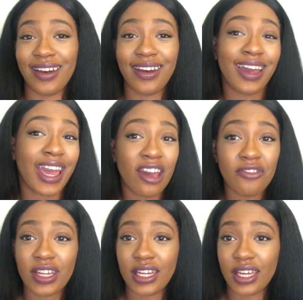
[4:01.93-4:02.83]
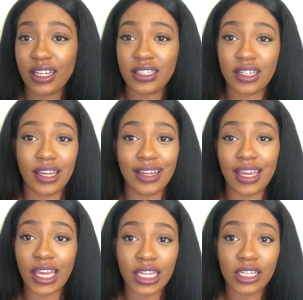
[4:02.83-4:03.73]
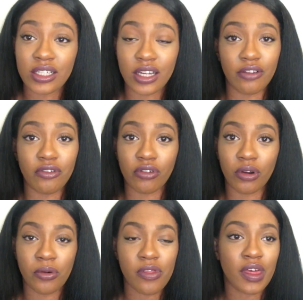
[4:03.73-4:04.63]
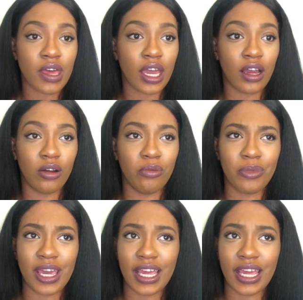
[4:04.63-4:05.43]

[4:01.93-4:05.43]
a half an inch an inch of growth um,